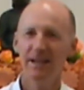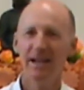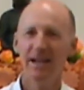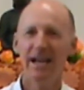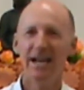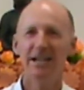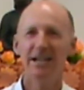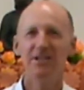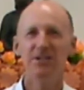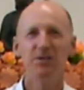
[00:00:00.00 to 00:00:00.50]

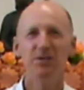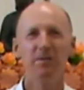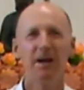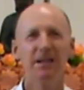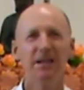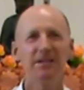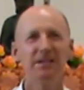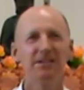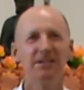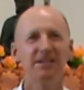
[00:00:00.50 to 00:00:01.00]
And to
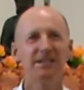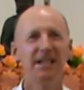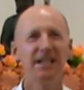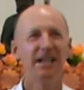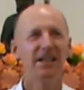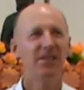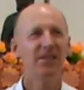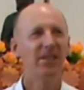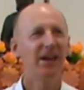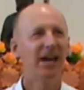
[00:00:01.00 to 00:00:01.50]

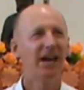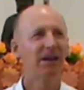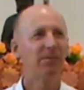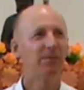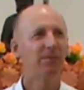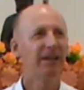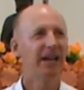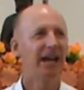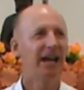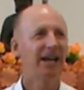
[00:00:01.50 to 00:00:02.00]
understand that,
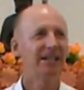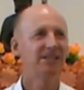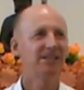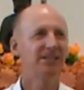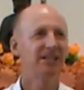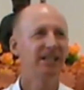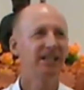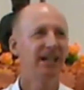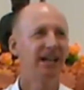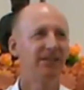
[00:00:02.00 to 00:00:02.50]
we
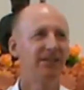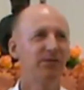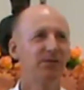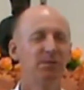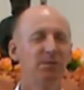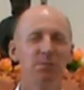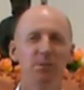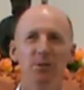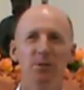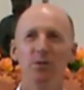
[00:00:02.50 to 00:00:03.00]
actually have to
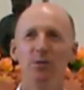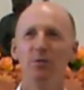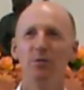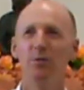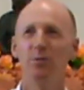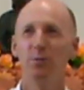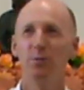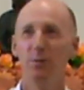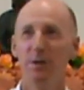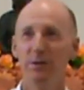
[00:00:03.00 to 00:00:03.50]

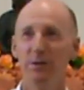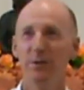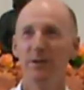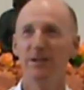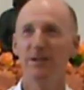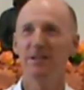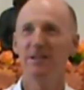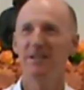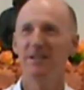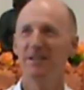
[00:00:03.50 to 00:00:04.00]
move with
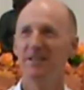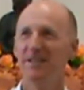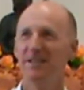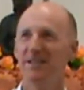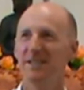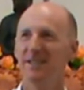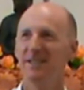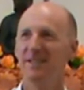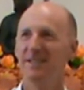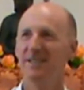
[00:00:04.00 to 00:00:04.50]
it.
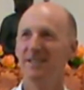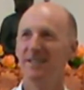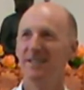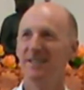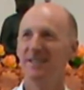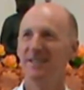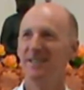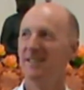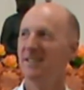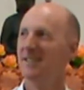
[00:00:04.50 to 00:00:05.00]

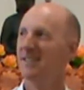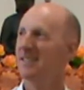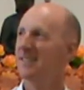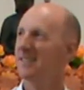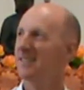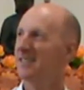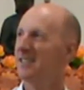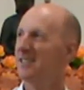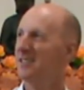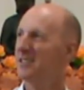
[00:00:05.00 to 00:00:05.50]

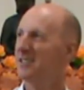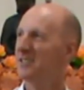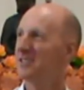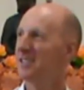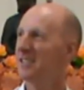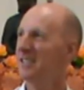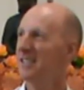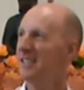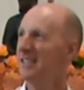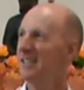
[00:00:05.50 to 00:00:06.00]
Can you
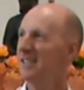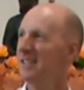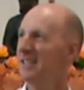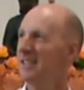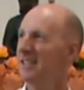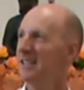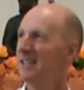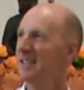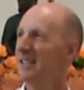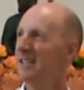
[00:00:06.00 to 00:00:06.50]
see?
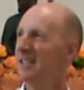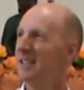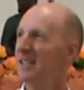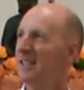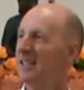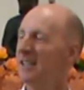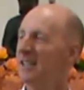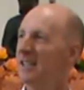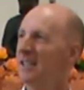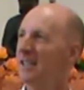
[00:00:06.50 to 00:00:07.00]

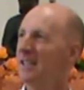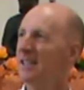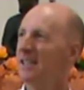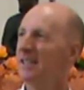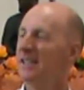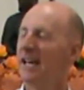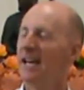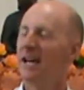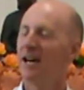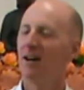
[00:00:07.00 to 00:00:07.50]

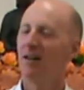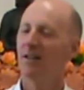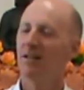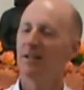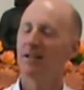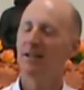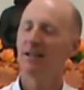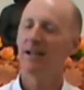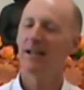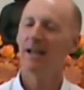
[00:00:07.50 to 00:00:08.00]

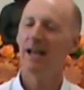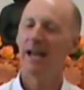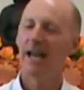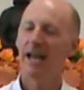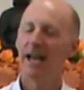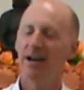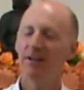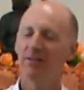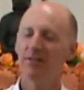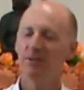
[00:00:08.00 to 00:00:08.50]
Now,
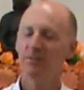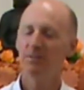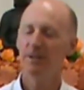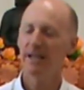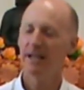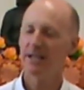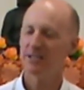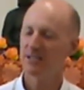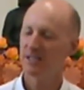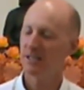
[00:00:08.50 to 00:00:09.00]
how do we
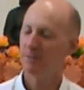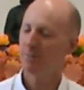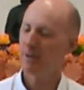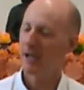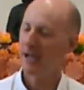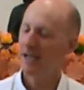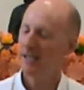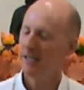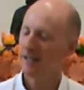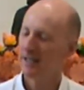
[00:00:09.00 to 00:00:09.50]
actually
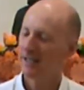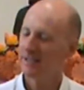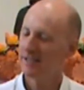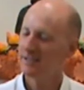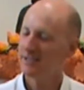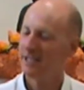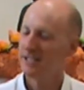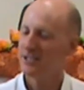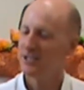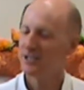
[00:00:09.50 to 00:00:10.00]
pay that
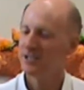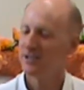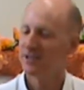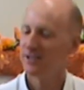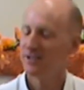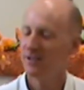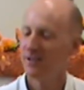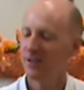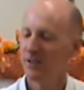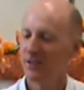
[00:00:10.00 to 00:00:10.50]
attention
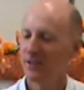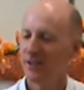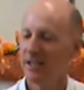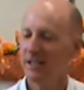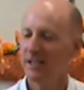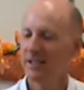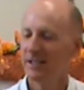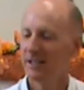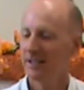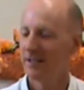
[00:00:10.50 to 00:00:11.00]
to
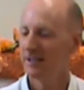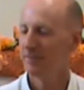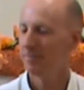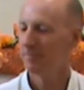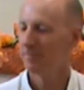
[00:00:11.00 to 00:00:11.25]
thinking?